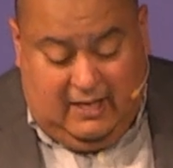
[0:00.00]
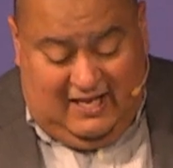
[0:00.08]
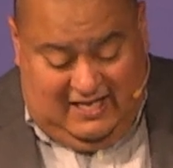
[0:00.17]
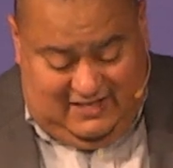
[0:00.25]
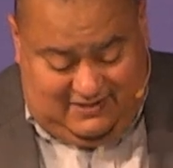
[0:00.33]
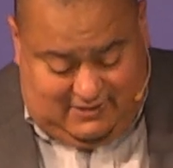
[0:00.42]

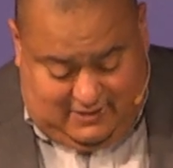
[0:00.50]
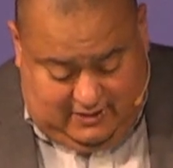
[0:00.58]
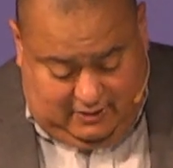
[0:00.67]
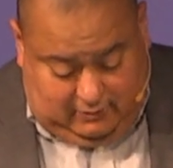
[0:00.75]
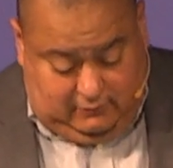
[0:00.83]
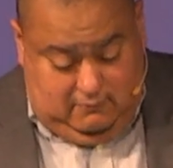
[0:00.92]
His
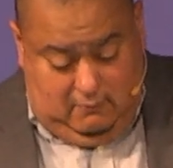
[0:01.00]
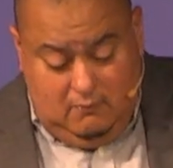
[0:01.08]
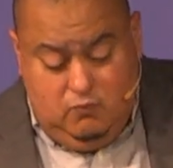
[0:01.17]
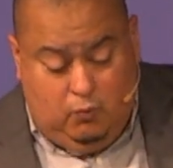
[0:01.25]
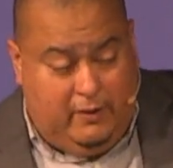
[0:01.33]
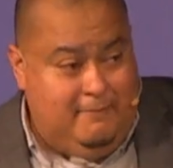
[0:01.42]
guilt
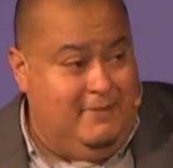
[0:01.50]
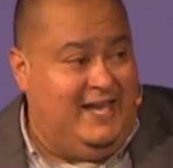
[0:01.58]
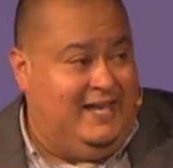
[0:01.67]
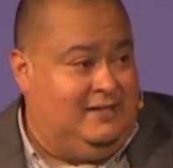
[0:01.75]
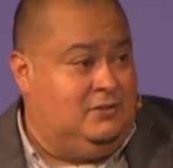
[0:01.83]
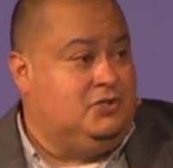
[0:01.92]

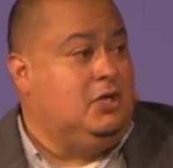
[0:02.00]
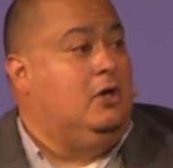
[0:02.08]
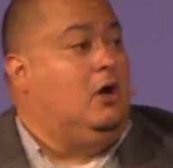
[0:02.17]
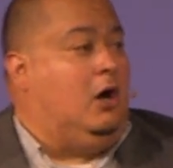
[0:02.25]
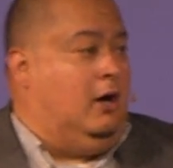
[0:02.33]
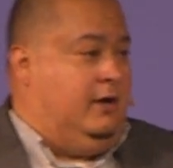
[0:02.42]
remains
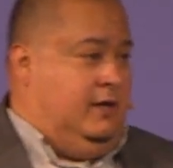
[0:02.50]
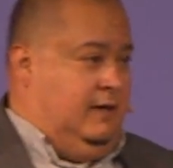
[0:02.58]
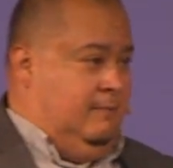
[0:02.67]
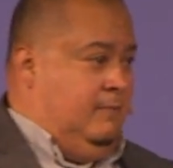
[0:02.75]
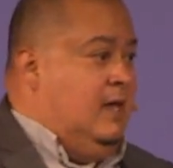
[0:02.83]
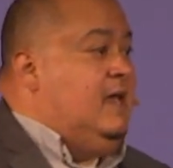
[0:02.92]
on
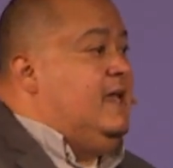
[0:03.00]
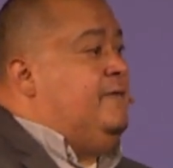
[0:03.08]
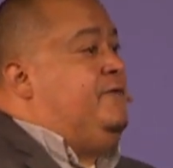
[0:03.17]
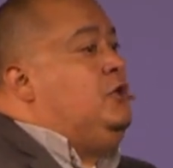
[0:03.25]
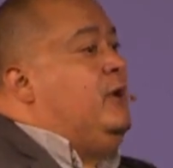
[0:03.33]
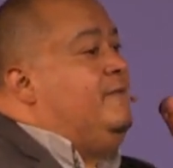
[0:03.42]
him. If
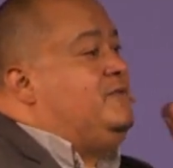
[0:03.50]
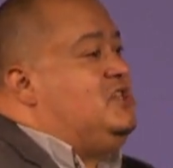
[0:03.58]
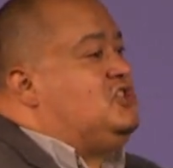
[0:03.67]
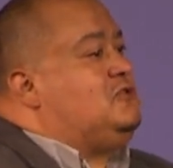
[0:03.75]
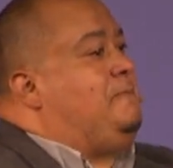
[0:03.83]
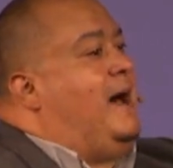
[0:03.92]
you have
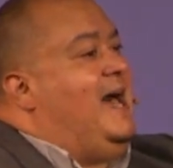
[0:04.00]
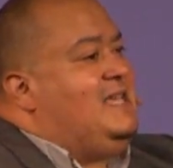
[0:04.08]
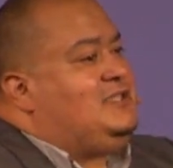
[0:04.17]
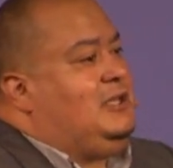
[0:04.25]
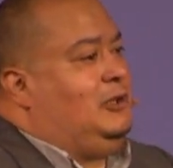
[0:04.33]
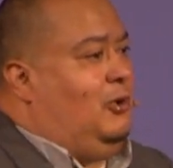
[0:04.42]

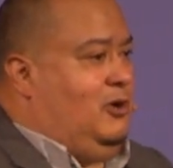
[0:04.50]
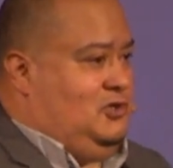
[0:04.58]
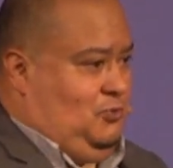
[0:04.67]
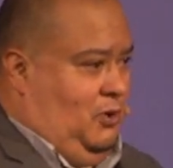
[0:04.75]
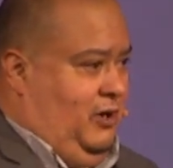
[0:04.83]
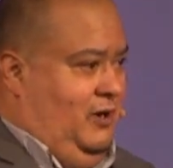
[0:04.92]
despised the Lord's
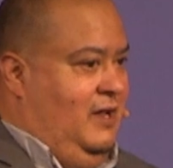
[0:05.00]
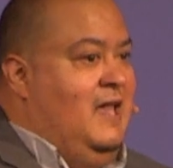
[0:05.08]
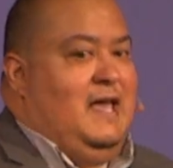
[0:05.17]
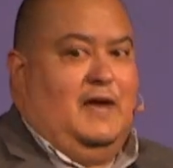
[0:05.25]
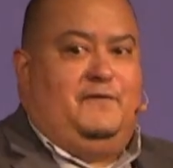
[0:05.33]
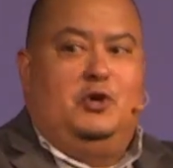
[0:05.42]
word,
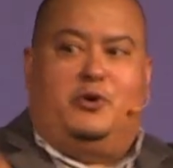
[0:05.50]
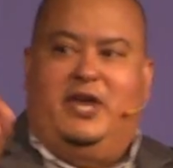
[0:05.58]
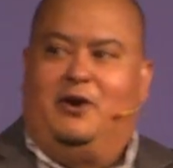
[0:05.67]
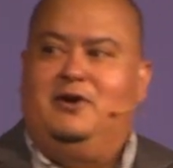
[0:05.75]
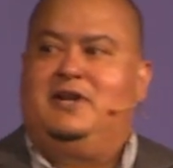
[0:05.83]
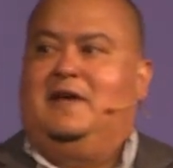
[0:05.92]
if you
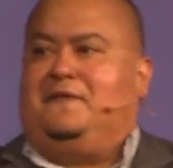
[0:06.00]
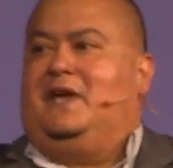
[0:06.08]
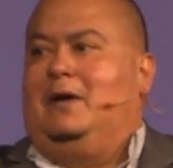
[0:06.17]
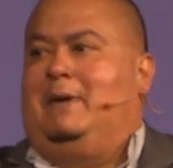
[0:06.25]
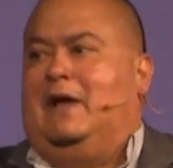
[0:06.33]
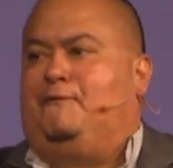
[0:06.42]
care nothing
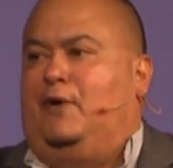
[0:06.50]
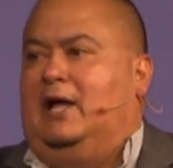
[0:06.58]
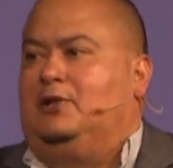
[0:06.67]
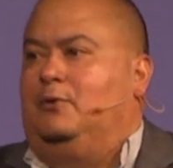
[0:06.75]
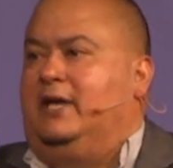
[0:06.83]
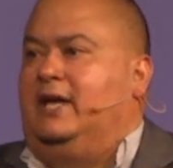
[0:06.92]
about
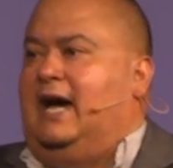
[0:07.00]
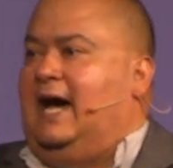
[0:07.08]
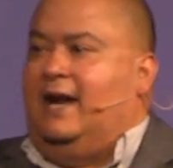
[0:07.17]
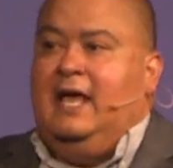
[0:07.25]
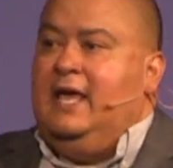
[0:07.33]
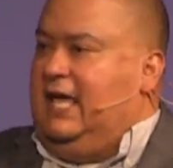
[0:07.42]
following
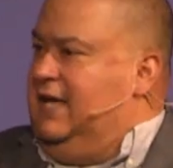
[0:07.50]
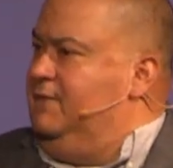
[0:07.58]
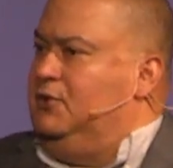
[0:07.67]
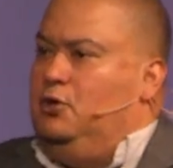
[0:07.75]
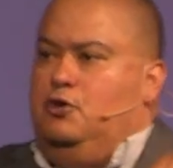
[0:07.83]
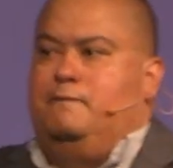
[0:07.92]
God, even
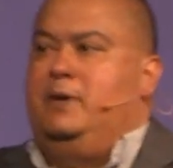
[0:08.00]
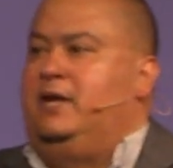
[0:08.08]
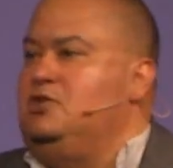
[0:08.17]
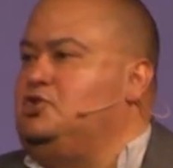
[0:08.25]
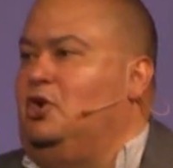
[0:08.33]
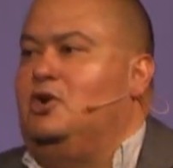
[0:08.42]
though you've been
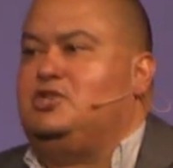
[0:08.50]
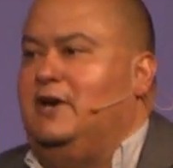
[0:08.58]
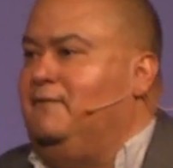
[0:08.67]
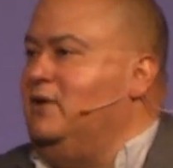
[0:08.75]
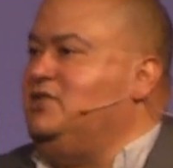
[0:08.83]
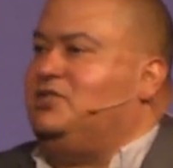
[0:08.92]
in church
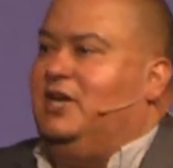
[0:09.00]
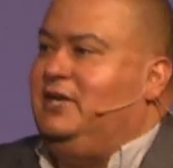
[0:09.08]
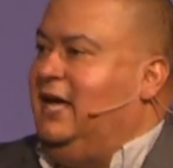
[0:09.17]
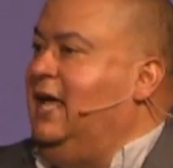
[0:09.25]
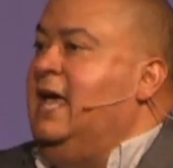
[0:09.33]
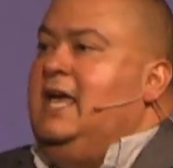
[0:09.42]
every
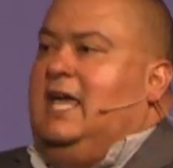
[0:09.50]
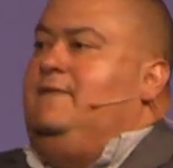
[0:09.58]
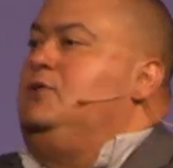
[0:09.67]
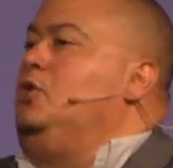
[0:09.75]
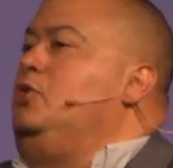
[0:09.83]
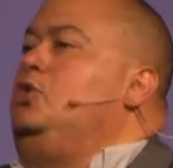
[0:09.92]
Sunday,
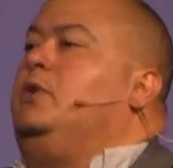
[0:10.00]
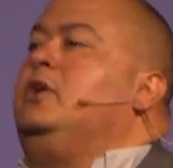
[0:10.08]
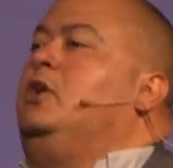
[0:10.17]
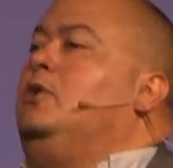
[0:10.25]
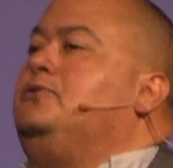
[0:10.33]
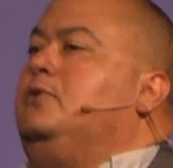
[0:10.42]
even though you can
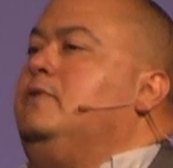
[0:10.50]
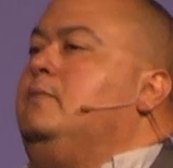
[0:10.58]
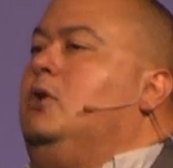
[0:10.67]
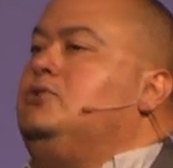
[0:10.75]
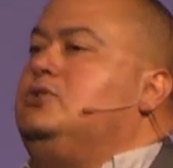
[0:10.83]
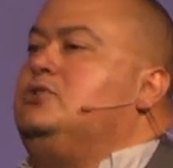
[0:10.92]
go through the
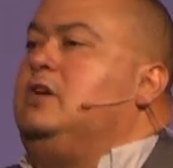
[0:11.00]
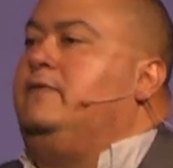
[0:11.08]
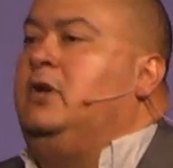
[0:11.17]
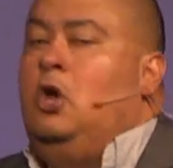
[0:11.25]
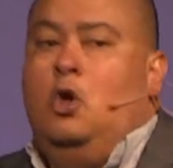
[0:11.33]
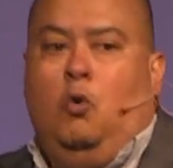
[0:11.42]
motions of
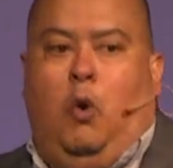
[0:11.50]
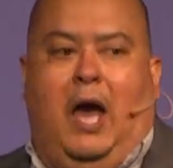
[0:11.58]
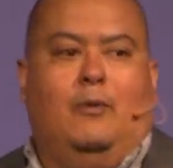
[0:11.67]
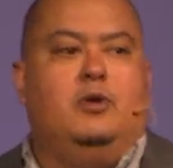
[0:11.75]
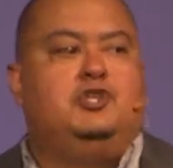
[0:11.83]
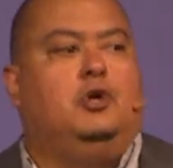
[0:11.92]
it, why
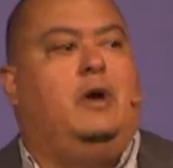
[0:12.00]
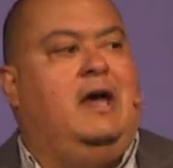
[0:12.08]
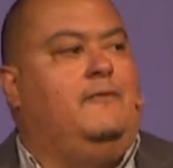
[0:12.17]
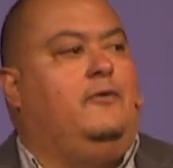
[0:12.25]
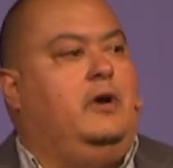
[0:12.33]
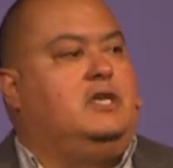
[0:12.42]
would you
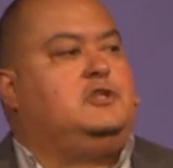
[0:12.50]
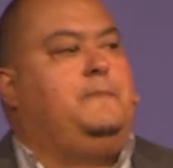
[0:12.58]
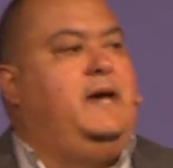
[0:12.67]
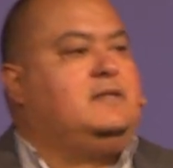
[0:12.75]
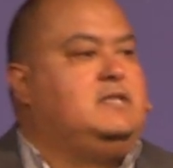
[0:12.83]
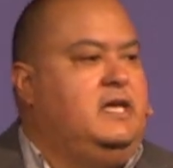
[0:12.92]
ever
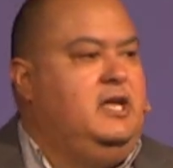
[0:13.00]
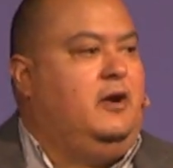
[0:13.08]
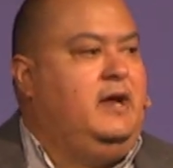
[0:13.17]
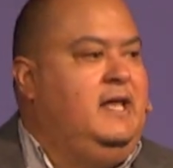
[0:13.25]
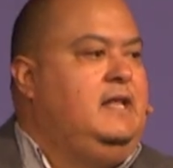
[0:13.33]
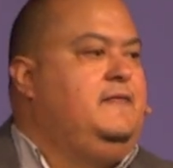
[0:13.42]
expect to hear
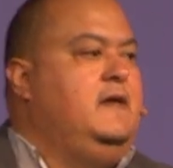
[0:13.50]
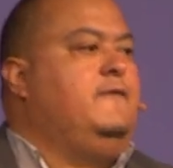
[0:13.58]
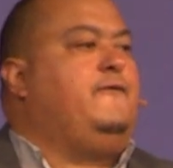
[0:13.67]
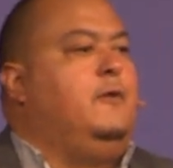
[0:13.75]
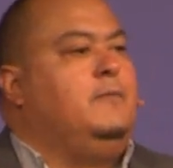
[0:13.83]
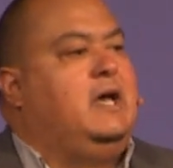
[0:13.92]
anything
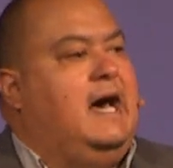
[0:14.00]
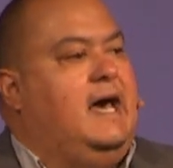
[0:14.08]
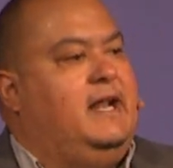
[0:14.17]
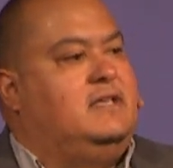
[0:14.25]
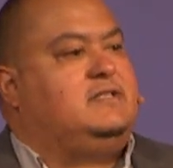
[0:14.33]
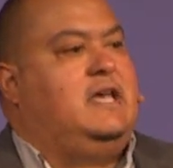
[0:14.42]
from God
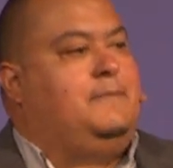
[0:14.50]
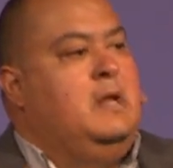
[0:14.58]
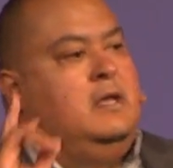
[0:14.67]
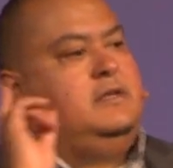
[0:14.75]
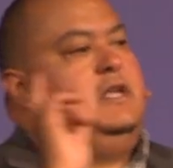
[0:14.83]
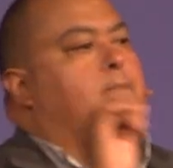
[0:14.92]
except,
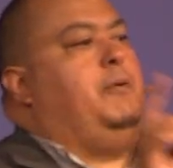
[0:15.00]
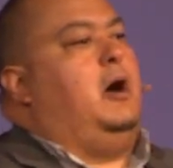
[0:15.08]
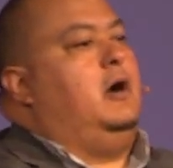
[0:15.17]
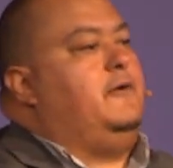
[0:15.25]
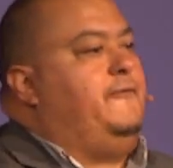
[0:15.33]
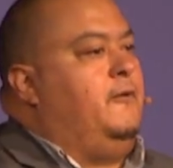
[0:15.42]

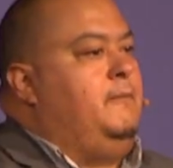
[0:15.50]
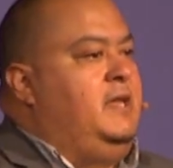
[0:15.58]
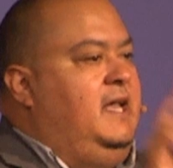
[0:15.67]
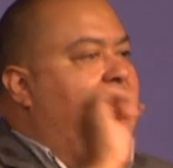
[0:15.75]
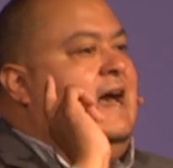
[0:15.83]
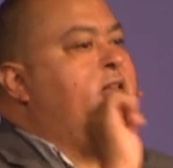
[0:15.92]
Depart from me,
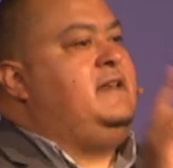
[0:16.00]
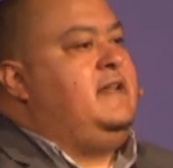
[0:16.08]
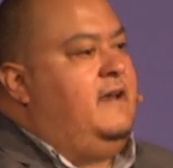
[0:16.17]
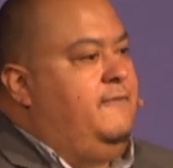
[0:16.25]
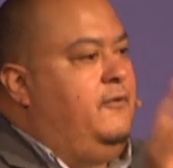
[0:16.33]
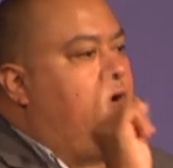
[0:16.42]
I
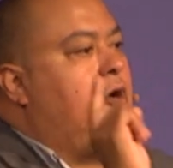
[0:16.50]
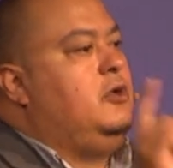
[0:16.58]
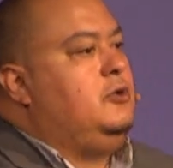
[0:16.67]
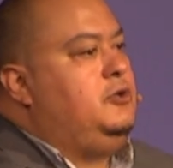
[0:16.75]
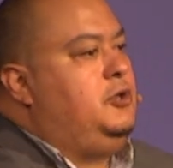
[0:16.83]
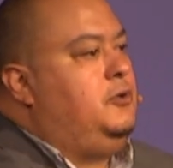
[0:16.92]
never
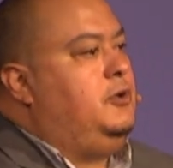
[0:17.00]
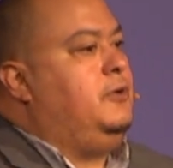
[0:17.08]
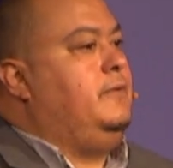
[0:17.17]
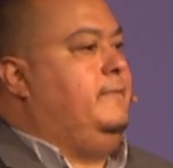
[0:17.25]
knew you?